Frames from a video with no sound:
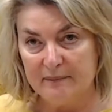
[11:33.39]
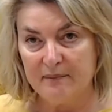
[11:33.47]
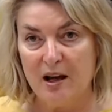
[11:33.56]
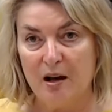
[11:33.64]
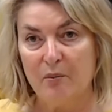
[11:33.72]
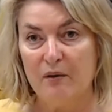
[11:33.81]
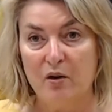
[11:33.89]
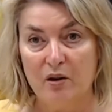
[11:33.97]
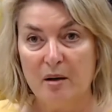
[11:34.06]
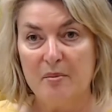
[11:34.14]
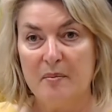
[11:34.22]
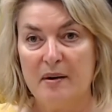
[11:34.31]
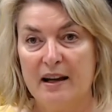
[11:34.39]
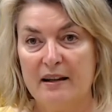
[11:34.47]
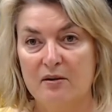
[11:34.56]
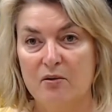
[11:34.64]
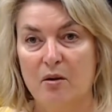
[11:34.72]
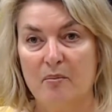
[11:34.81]
We've got a couple of plains.
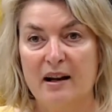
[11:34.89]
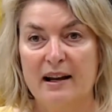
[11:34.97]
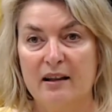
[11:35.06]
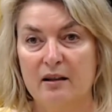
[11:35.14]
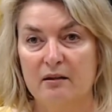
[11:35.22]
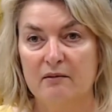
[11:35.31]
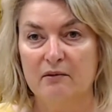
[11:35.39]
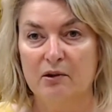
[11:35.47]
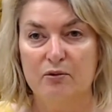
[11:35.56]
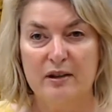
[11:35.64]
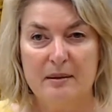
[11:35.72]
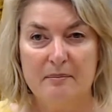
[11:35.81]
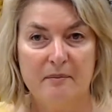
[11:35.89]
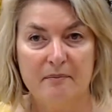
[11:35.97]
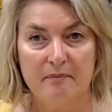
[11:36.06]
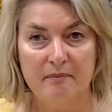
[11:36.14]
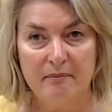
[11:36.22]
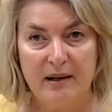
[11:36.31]
We've got black and a cream
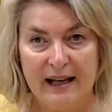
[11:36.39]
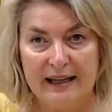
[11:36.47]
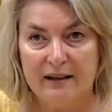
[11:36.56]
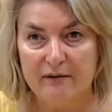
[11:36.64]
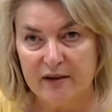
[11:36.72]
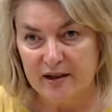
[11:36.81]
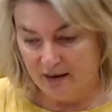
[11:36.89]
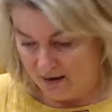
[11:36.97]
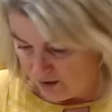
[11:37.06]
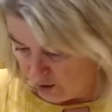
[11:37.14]
plain viscose too.